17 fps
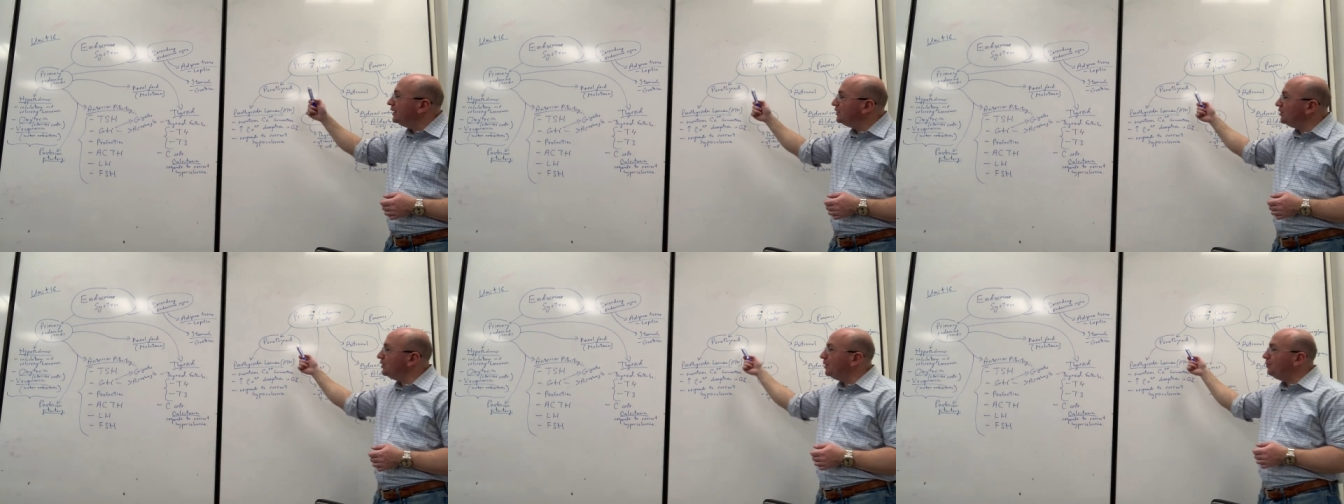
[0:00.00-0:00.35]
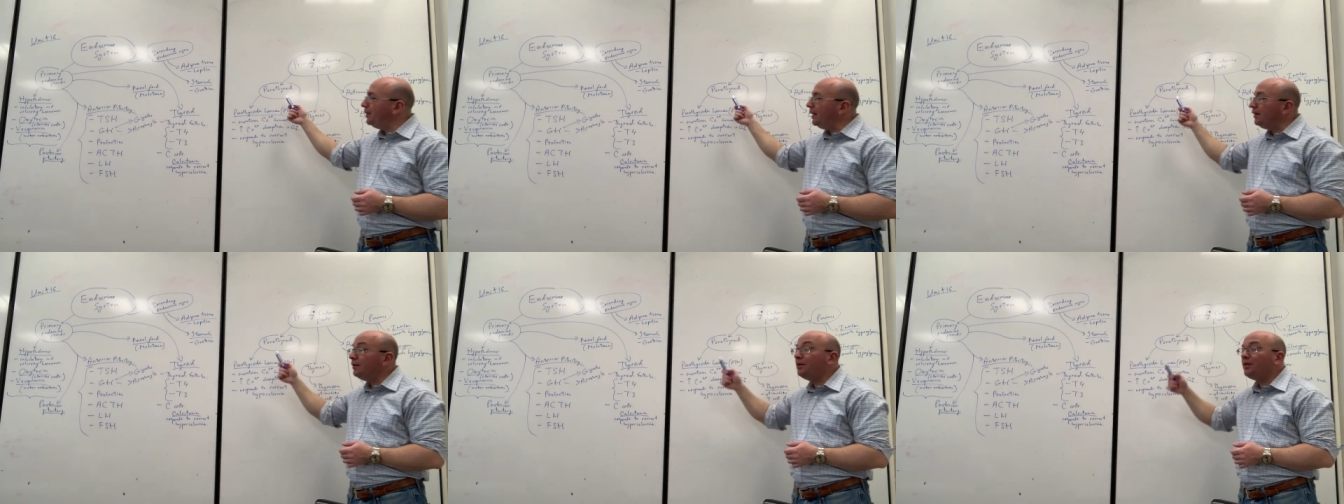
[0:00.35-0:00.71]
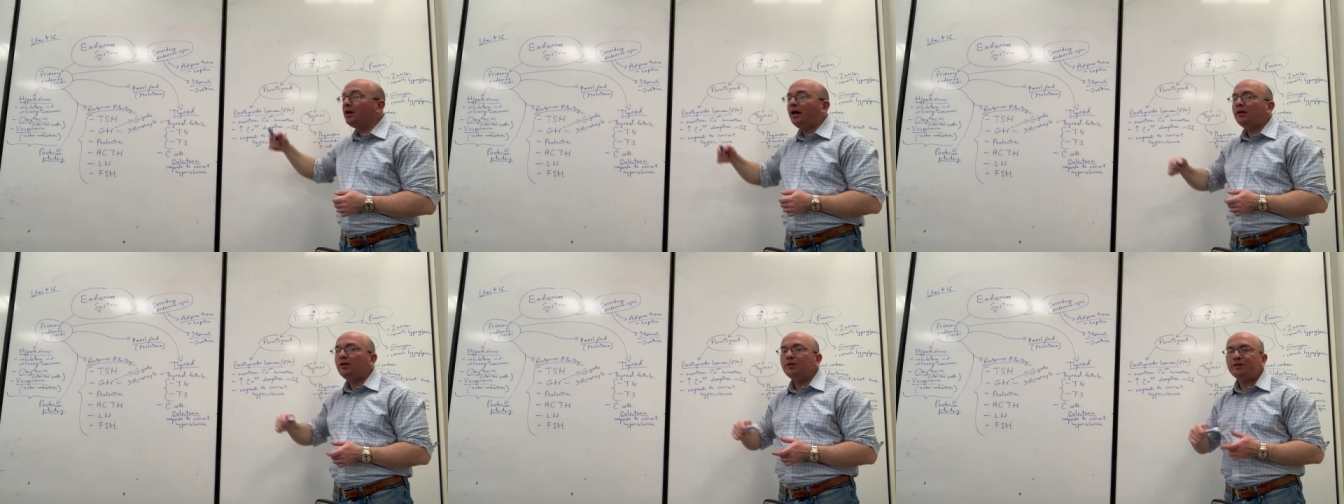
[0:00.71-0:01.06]
So the
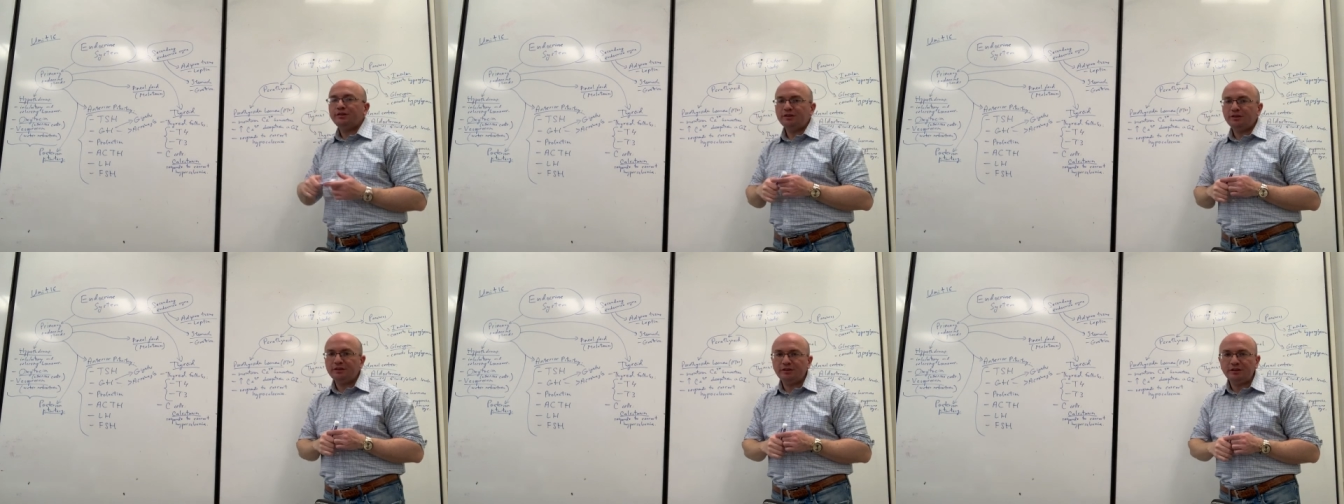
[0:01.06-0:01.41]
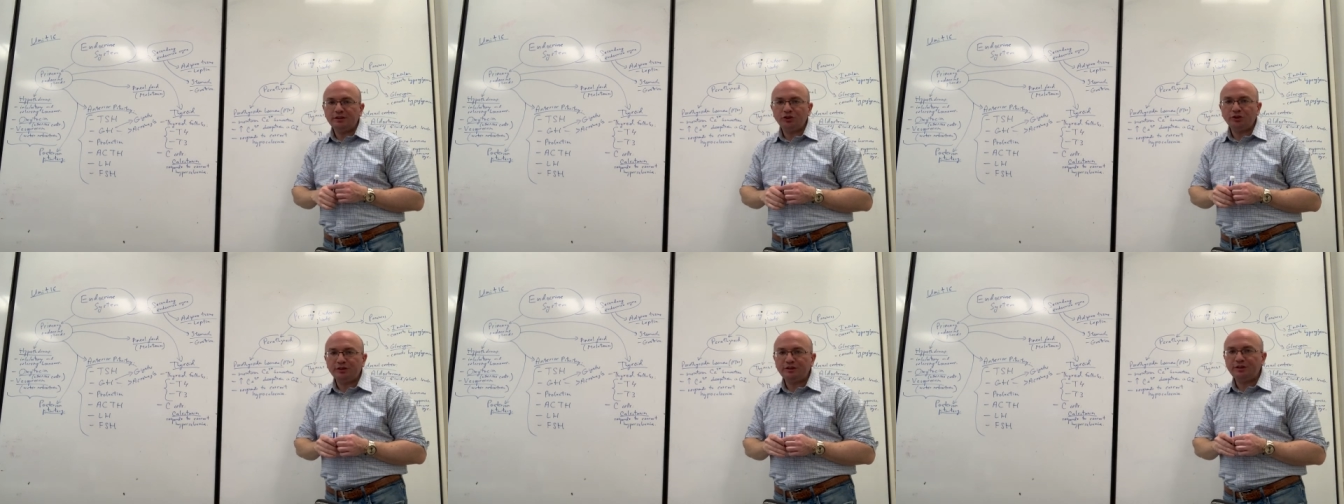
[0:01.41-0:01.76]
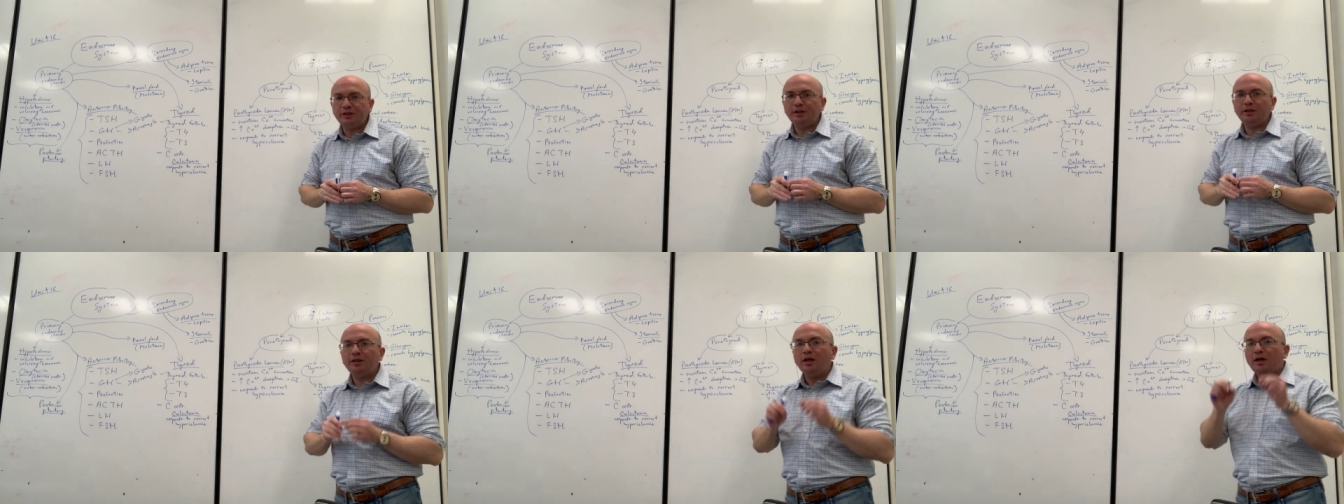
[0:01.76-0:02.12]
parathyroid is this
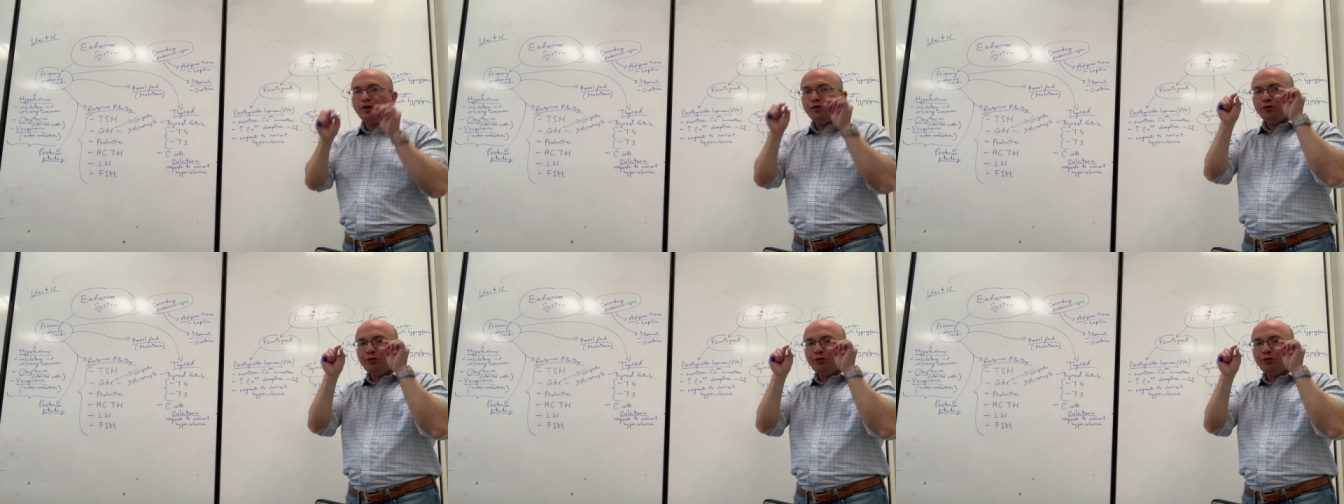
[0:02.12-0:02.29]
interesting